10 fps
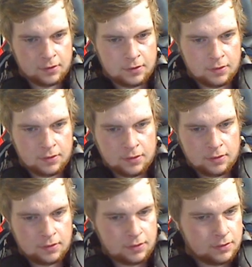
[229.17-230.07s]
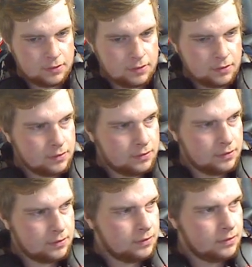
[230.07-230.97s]

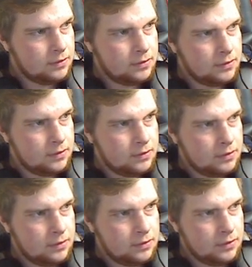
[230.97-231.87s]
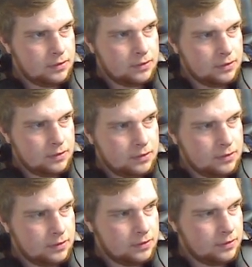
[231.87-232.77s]

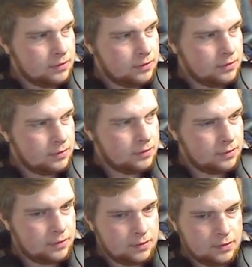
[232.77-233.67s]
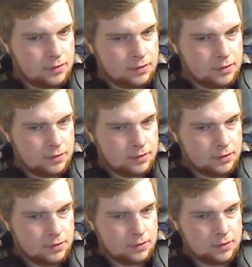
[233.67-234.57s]

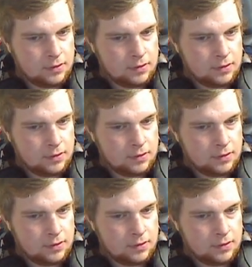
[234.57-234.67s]
Nobody speaks.